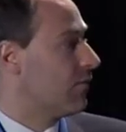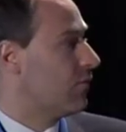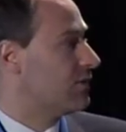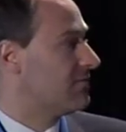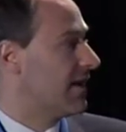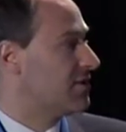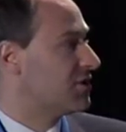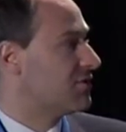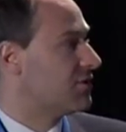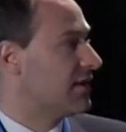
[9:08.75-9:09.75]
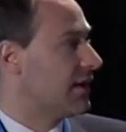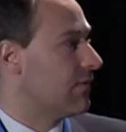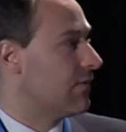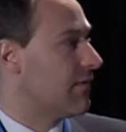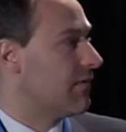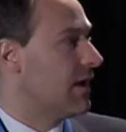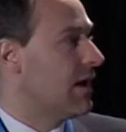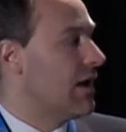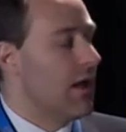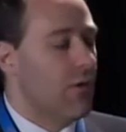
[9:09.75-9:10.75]
which patient you're dealing with.
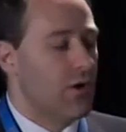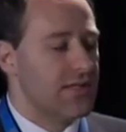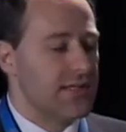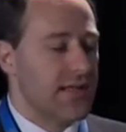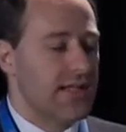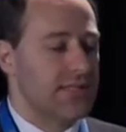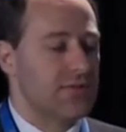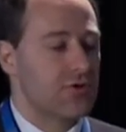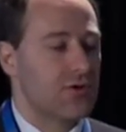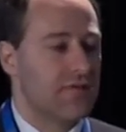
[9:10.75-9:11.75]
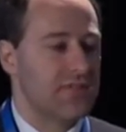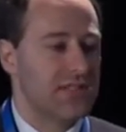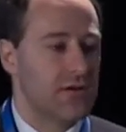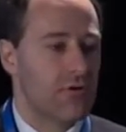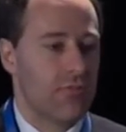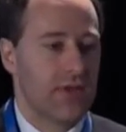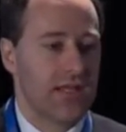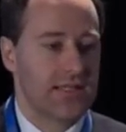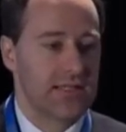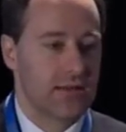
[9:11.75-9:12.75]
What does a calcium score of 0
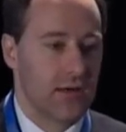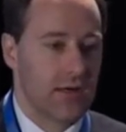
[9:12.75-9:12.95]
means?